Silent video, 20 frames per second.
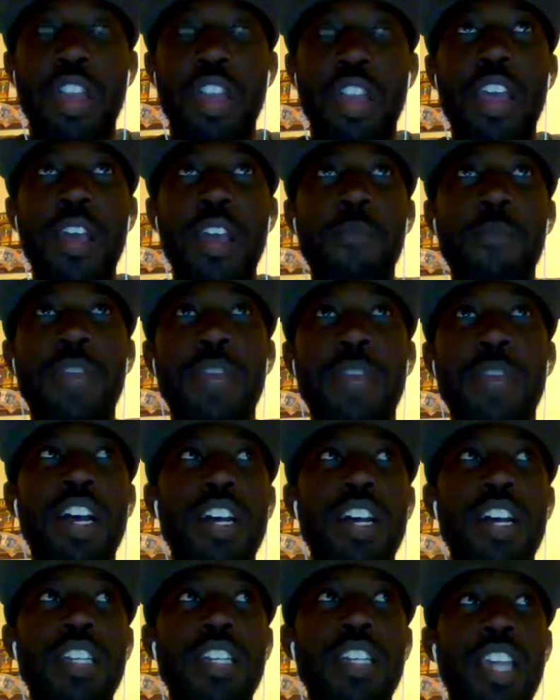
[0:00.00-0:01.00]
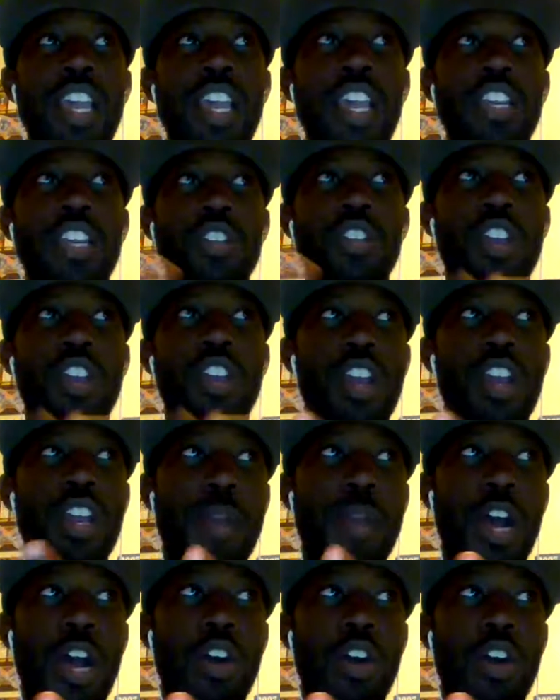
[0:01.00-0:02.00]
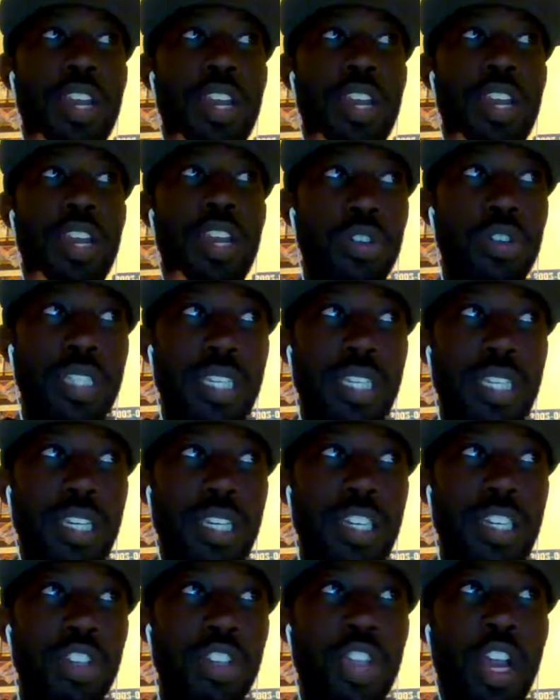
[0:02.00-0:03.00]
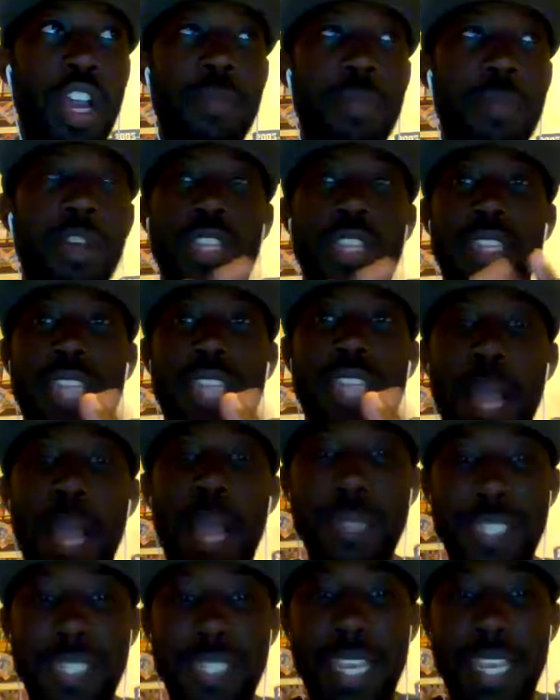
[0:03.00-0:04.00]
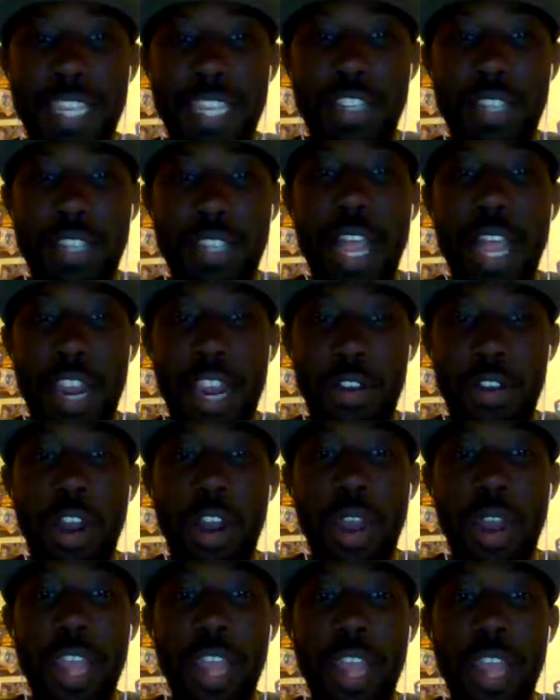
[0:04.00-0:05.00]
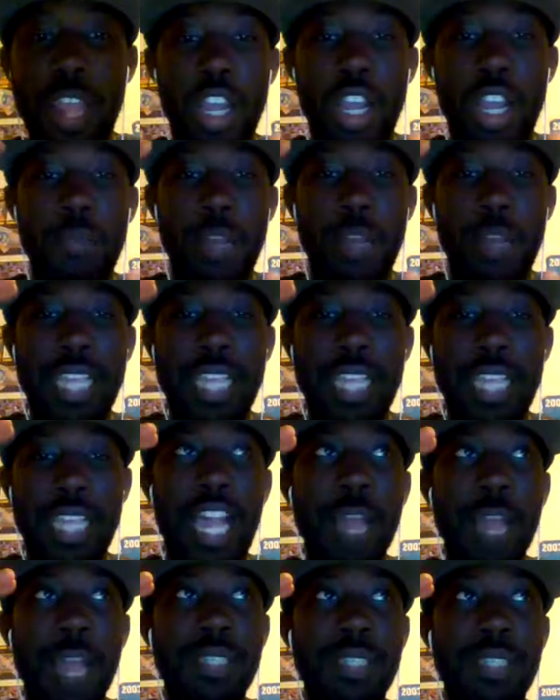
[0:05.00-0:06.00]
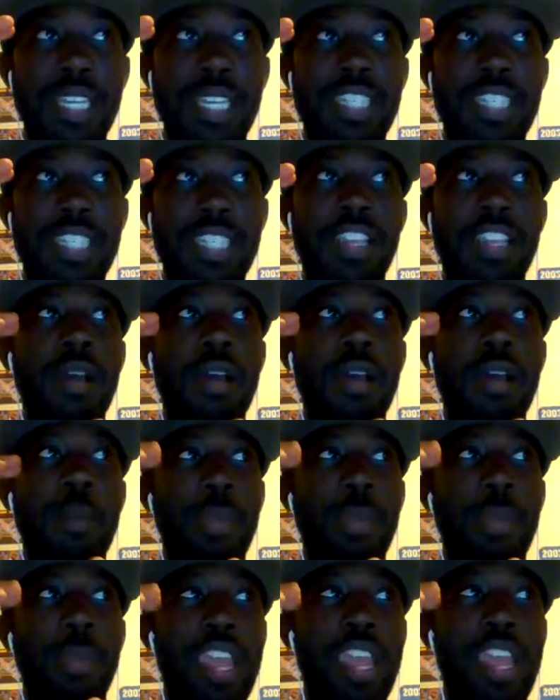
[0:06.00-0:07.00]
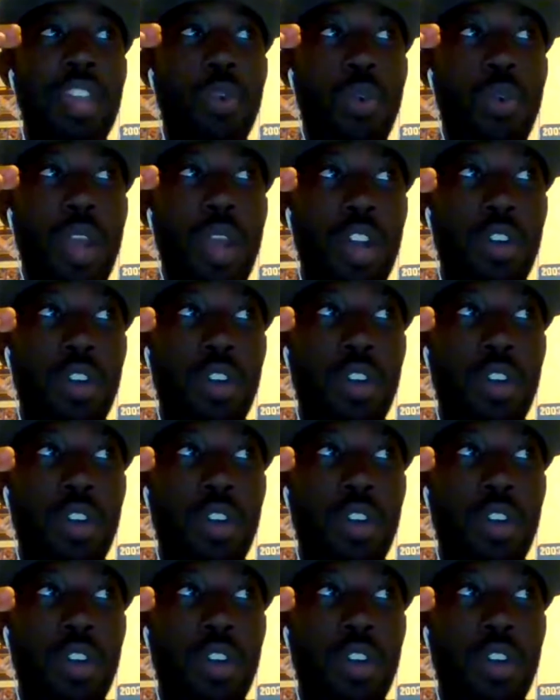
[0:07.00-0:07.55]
because you're talking about Nielsen, you're talking about the top 6 line, all right? You're talking about that top 6 playing well,